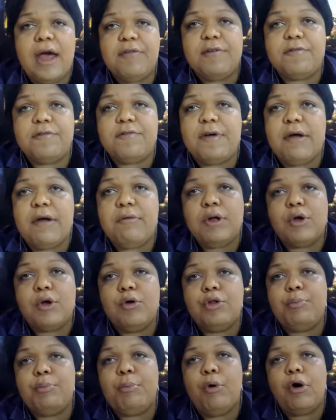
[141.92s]
We have a
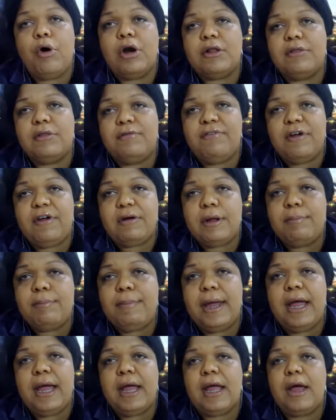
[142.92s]
very good port,
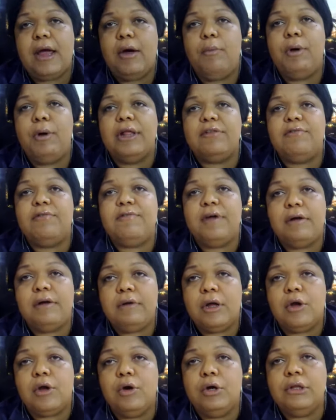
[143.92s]
very big, with
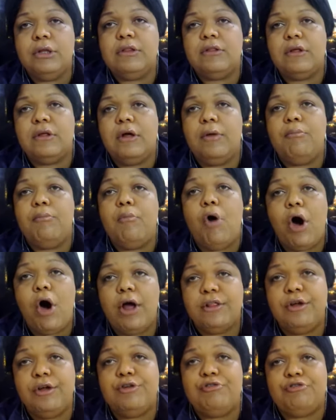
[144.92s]
very good uh,
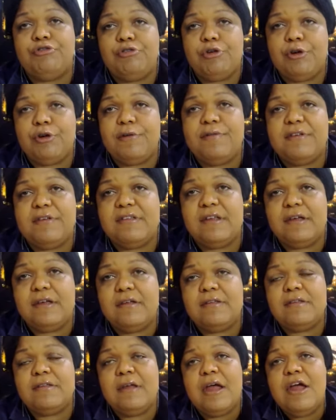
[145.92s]
modern
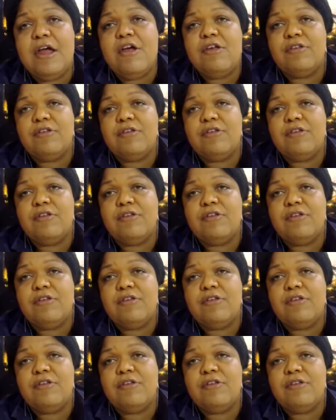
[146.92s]
services,